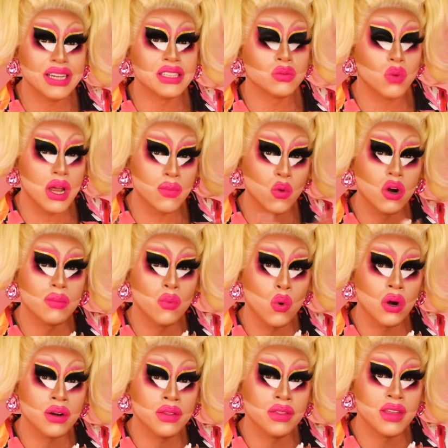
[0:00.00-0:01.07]
is way more
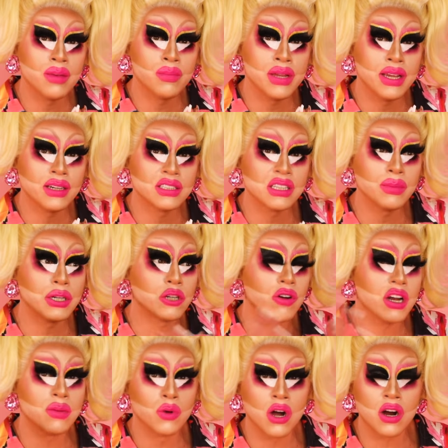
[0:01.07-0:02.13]
important than being some
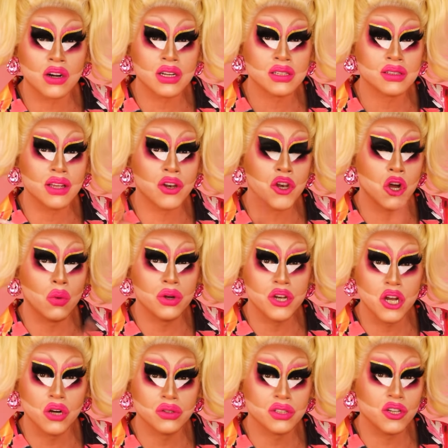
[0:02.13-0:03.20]
incredible artist that no one
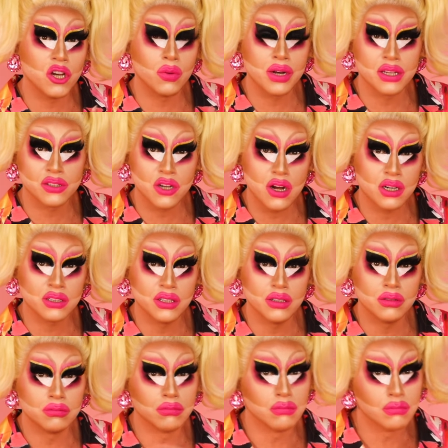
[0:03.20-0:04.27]
knows and no one has talked
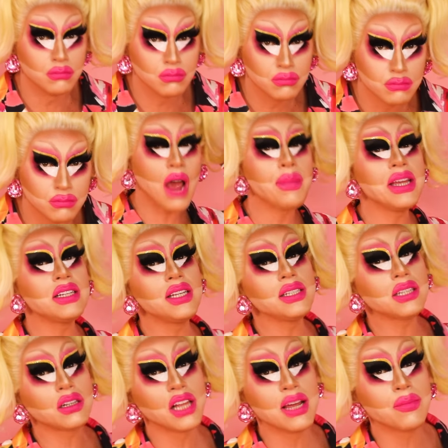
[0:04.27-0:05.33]
to. I mean,
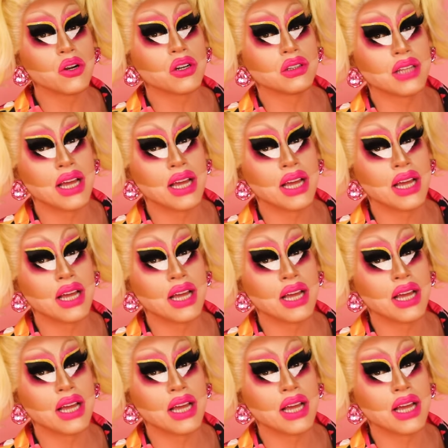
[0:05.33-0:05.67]
disclaimer,